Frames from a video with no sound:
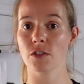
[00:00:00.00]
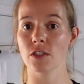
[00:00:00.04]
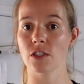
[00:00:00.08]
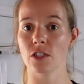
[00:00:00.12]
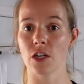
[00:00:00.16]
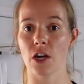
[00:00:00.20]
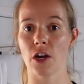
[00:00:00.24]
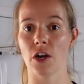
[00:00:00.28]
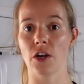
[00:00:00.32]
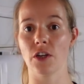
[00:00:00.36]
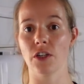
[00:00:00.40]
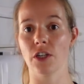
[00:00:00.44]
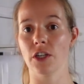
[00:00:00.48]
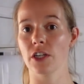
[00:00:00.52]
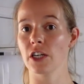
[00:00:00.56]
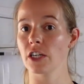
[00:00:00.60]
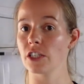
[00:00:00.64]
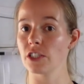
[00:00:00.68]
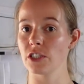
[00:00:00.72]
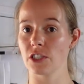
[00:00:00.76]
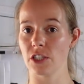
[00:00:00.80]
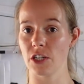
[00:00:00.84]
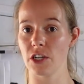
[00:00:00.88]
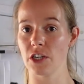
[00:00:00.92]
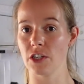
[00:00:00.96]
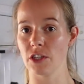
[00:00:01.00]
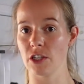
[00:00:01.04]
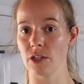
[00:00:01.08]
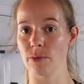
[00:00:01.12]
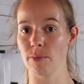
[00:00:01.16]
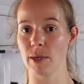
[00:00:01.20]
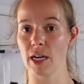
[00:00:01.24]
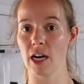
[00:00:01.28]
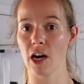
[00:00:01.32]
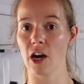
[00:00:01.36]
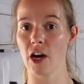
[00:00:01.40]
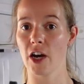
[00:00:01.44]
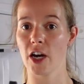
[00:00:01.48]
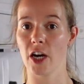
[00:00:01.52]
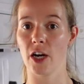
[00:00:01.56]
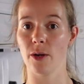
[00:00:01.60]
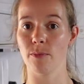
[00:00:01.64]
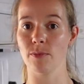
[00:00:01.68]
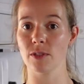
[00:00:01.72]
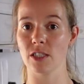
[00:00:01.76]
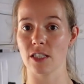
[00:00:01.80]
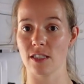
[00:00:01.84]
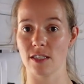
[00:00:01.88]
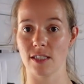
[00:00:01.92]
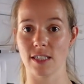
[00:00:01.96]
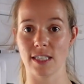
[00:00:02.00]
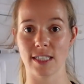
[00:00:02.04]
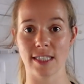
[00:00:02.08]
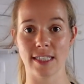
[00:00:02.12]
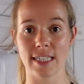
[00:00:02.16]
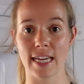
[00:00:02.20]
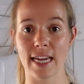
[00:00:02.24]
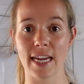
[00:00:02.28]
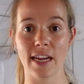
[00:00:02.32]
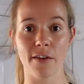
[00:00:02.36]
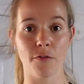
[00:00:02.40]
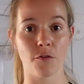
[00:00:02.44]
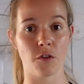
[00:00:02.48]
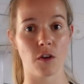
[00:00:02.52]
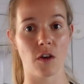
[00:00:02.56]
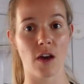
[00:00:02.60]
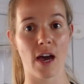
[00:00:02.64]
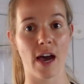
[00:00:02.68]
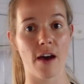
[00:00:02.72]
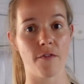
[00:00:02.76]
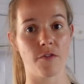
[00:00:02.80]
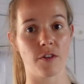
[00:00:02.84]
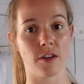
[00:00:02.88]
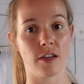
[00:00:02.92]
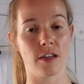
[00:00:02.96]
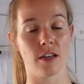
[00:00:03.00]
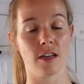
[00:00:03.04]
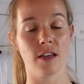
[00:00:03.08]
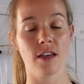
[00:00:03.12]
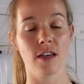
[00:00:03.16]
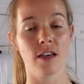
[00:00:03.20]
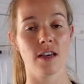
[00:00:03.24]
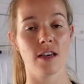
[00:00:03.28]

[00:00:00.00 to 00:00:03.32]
so you can do them at home just to see if you have a